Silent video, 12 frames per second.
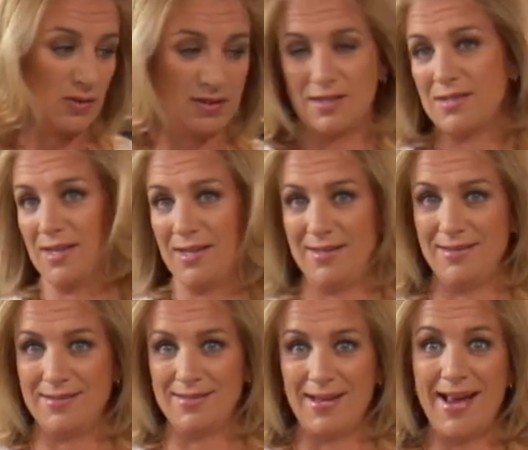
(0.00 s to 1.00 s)
what this
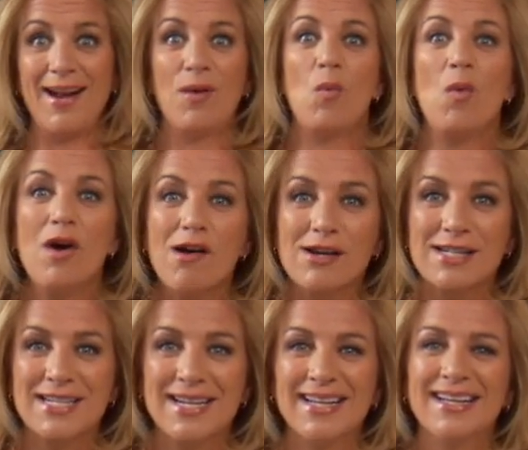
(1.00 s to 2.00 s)
is, and it
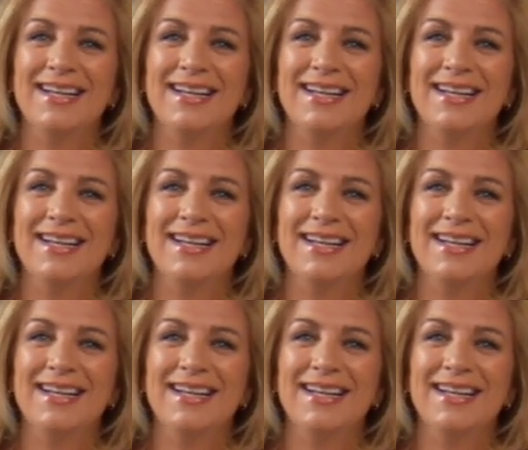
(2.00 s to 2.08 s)
worked.